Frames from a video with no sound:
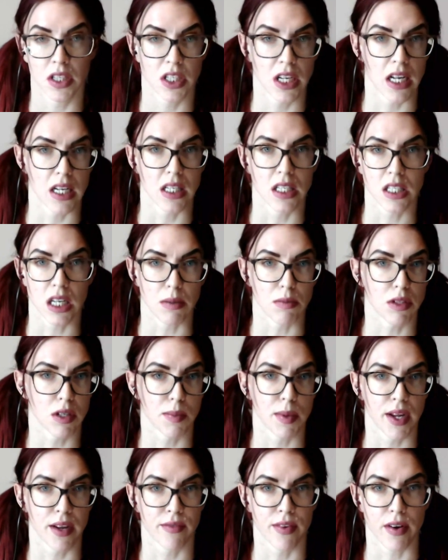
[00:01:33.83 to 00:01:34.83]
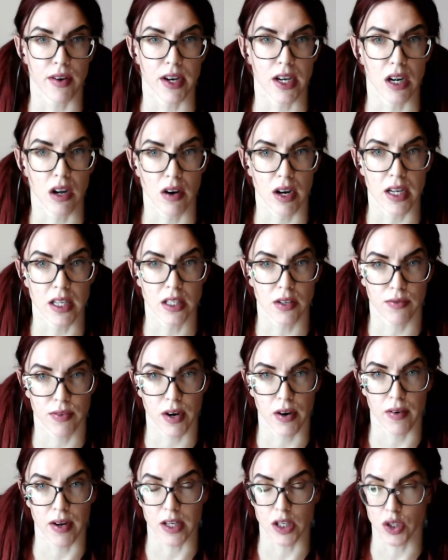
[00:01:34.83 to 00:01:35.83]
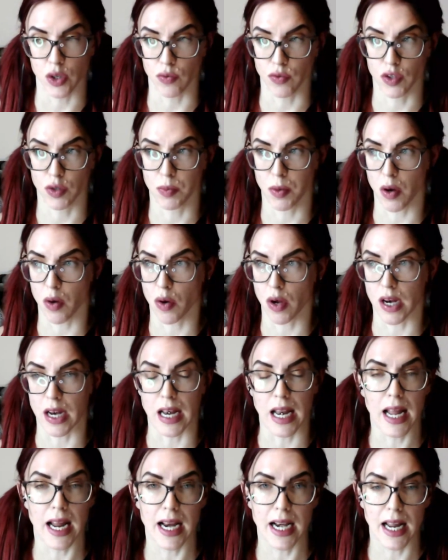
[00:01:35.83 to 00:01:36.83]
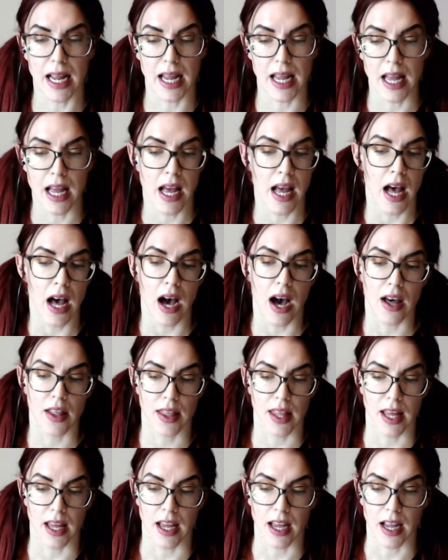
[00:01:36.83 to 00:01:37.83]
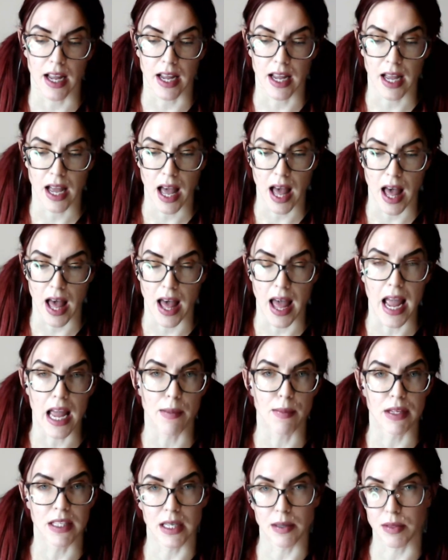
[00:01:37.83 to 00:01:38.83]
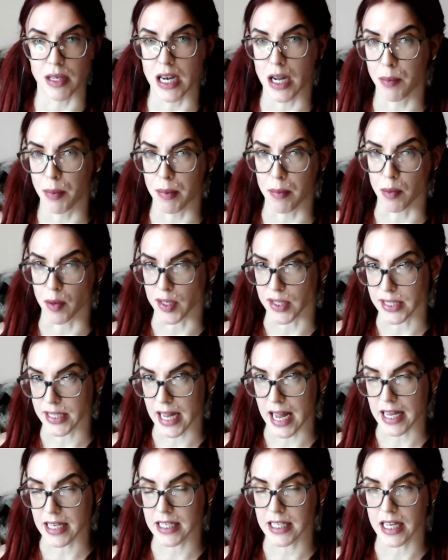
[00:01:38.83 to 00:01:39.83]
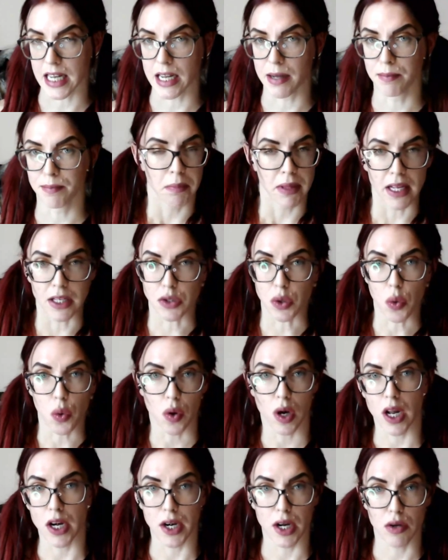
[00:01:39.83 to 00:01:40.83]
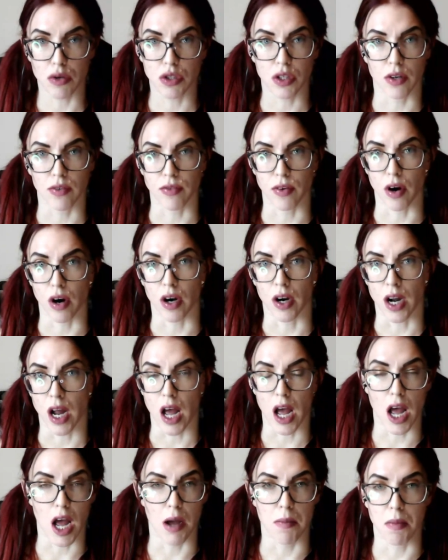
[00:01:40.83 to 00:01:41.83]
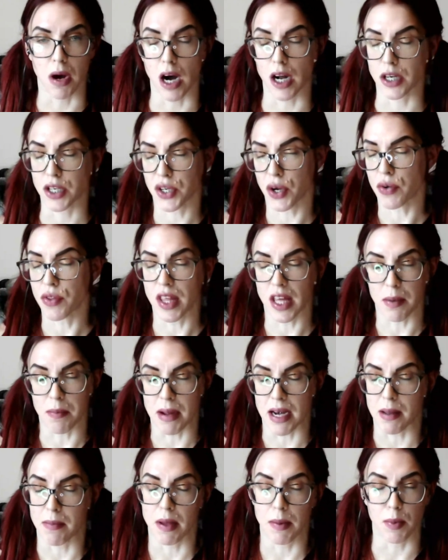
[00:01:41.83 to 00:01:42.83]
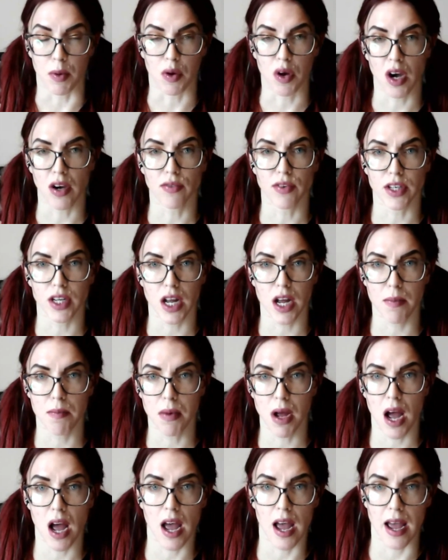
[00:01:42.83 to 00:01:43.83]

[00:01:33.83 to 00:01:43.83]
Jen seems to be a very nice, very soft spoken lady. I think uh, Amy seems a little bit more sassy that's all I know so far. Um, I don't think many people cover them.